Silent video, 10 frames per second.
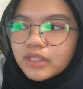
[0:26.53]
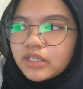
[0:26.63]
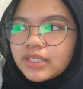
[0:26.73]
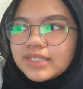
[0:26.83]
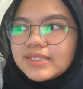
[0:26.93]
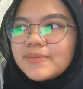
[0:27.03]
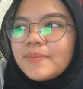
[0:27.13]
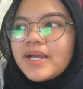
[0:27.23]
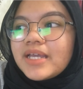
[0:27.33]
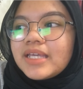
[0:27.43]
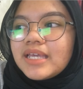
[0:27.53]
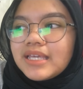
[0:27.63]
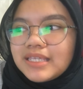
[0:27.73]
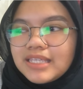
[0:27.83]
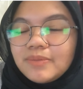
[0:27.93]
you can see my
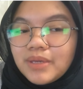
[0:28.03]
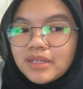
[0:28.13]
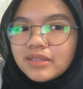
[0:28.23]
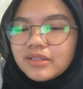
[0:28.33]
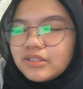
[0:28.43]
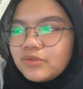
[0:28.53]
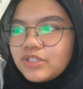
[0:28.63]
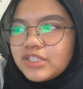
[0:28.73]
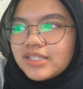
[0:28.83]
email, which